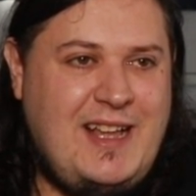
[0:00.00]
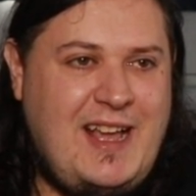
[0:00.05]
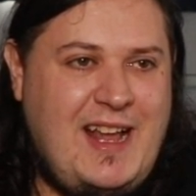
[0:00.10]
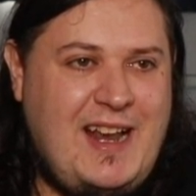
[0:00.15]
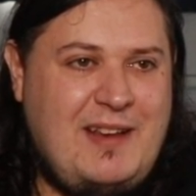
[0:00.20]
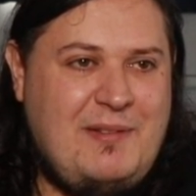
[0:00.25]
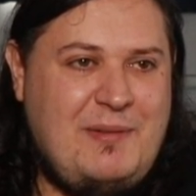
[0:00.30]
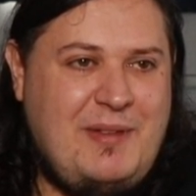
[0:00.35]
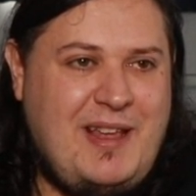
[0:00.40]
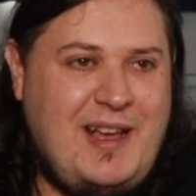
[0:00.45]

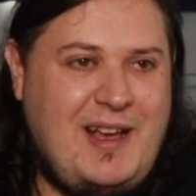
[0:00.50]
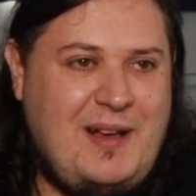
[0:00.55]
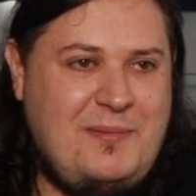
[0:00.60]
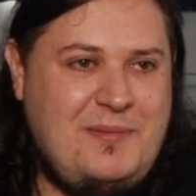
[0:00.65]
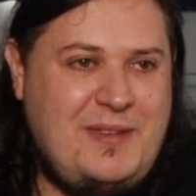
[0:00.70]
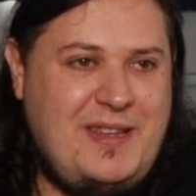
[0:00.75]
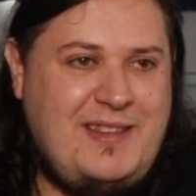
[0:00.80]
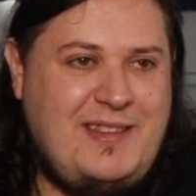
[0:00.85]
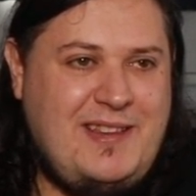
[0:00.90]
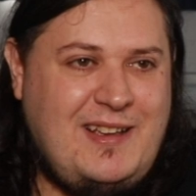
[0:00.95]
And
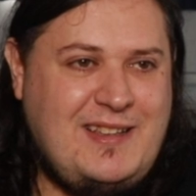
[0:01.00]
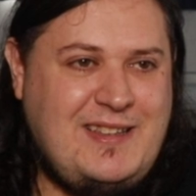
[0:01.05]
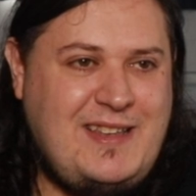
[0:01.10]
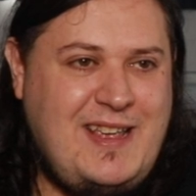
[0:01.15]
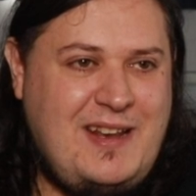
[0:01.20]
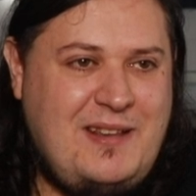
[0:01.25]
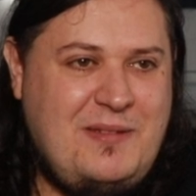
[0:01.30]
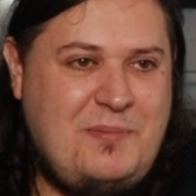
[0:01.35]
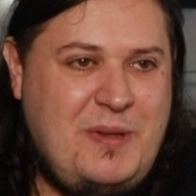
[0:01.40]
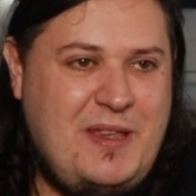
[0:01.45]
it does
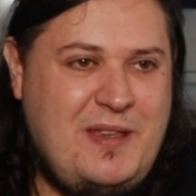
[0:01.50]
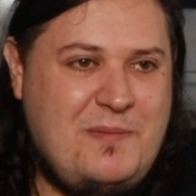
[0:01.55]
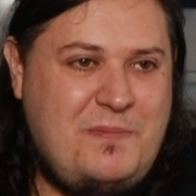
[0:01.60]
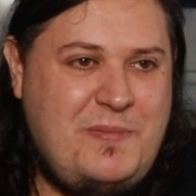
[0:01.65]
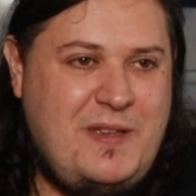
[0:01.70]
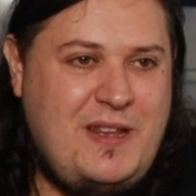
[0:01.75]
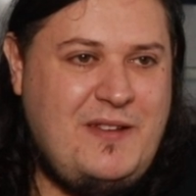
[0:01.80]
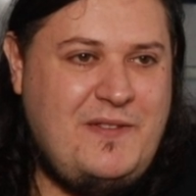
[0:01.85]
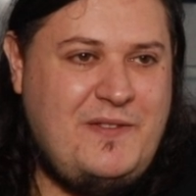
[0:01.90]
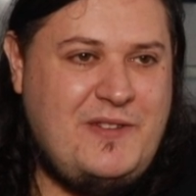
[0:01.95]
get to be a
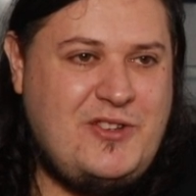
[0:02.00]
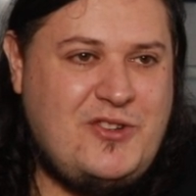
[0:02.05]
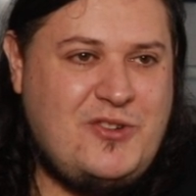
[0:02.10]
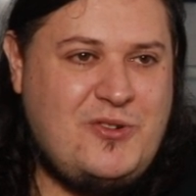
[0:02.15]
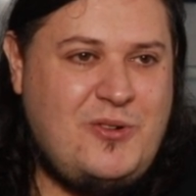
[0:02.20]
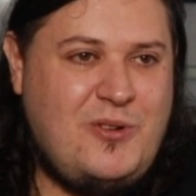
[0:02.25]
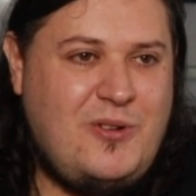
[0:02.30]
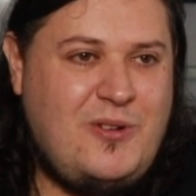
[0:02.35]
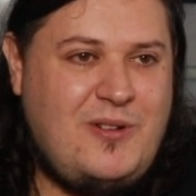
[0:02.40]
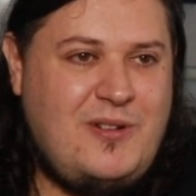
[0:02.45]
bit of a
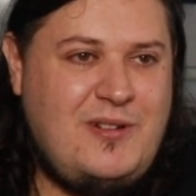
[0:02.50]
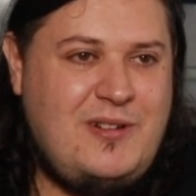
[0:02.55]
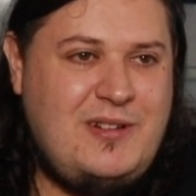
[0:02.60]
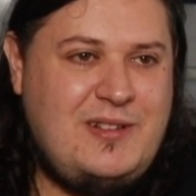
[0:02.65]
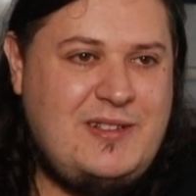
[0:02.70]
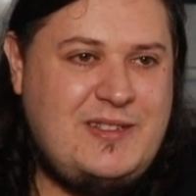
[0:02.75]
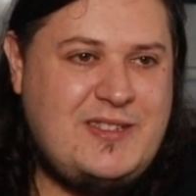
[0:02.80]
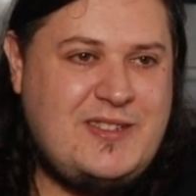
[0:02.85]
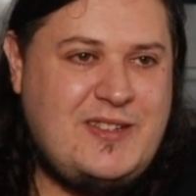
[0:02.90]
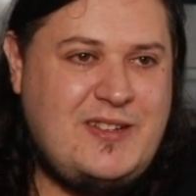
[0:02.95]
chore,
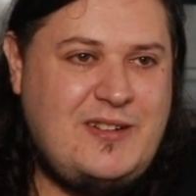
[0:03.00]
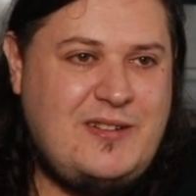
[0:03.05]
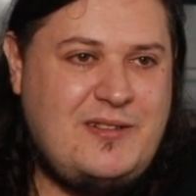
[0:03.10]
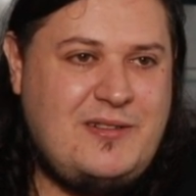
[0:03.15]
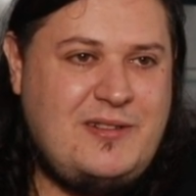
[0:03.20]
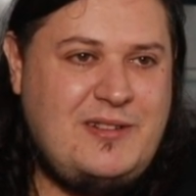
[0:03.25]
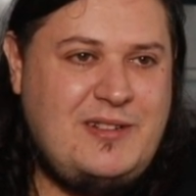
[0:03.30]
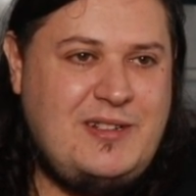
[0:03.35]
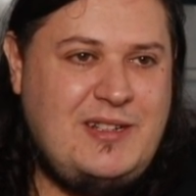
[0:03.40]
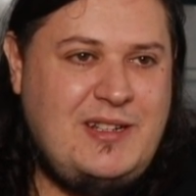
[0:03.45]

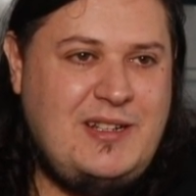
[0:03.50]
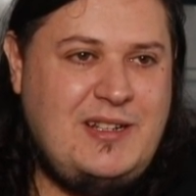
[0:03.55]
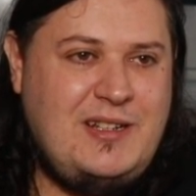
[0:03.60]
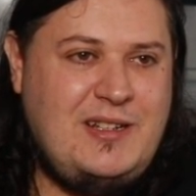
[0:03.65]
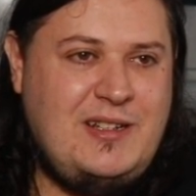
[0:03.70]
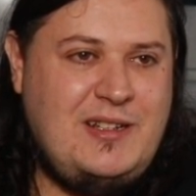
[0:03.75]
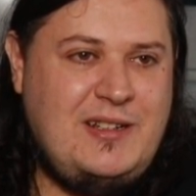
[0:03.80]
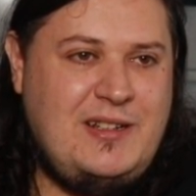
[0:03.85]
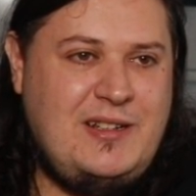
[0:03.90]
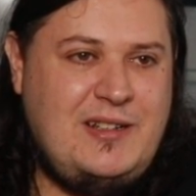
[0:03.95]
so
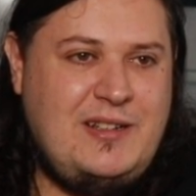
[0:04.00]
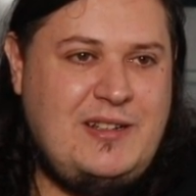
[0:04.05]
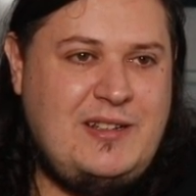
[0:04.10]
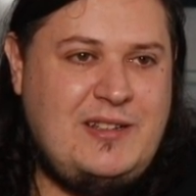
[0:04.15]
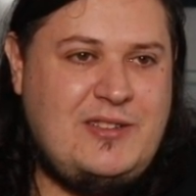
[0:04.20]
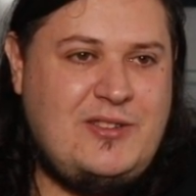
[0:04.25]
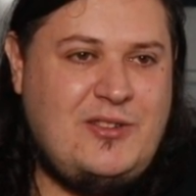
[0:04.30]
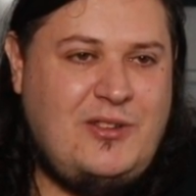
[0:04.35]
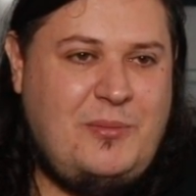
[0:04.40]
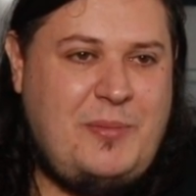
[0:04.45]

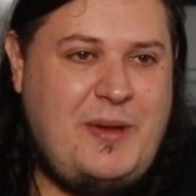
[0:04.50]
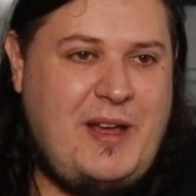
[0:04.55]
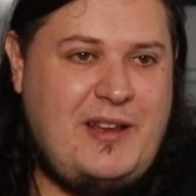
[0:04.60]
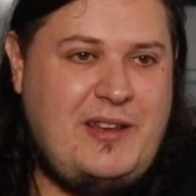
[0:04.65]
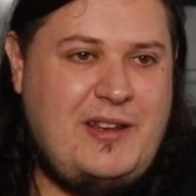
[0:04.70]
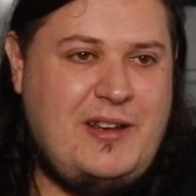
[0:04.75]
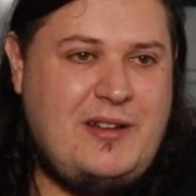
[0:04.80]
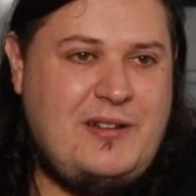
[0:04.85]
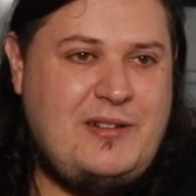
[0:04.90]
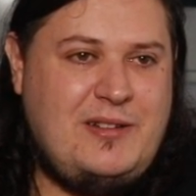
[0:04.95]
it's all about,
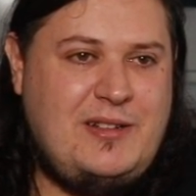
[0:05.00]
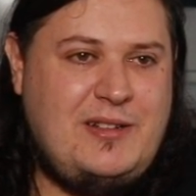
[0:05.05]
you